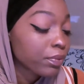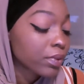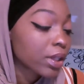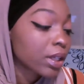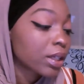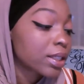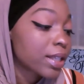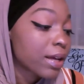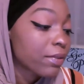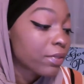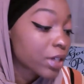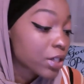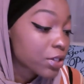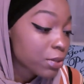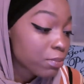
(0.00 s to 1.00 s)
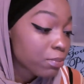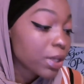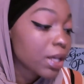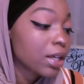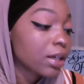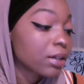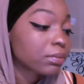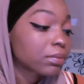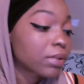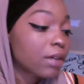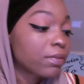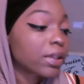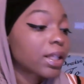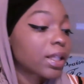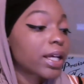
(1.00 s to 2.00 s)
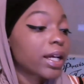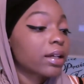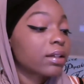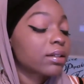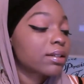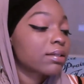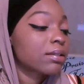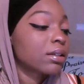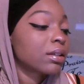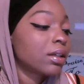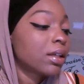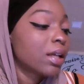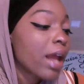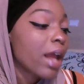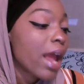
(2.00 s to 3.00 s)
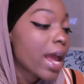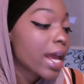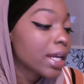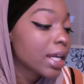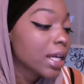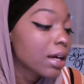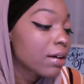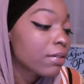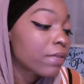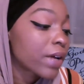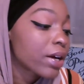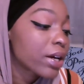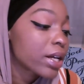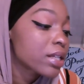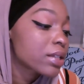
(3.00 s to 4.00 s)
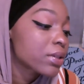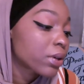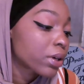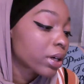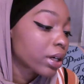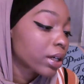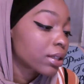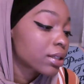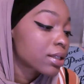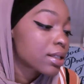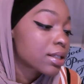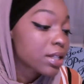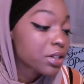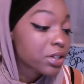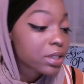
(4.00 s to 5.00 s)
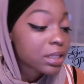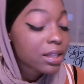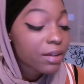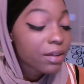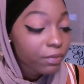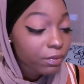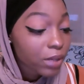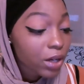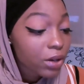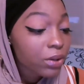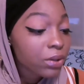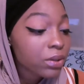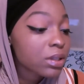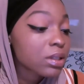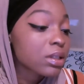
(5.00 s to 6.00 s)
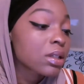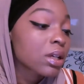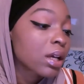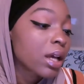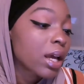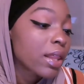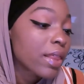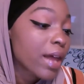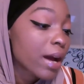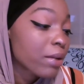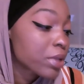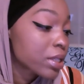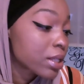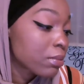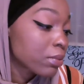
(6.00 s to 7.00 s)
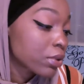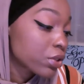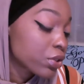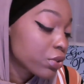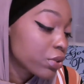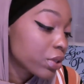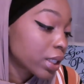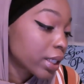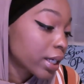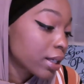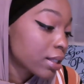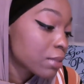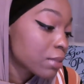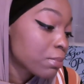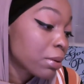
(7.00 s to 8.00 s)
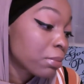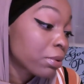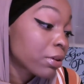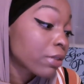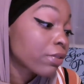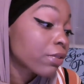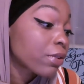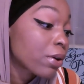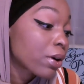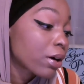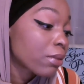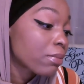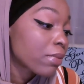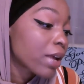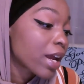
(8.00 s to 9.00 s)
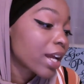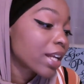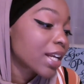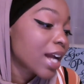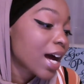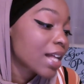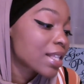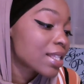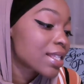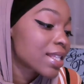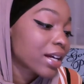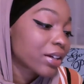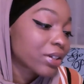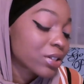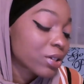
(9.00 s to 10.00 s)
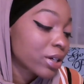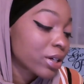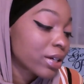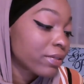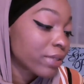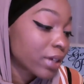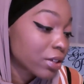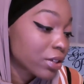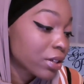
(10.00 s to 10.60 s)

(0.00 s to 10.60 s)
Definition B of gland. Any of various organs, such as lymph nodes, that resemble true glands but perform a non-secretory function.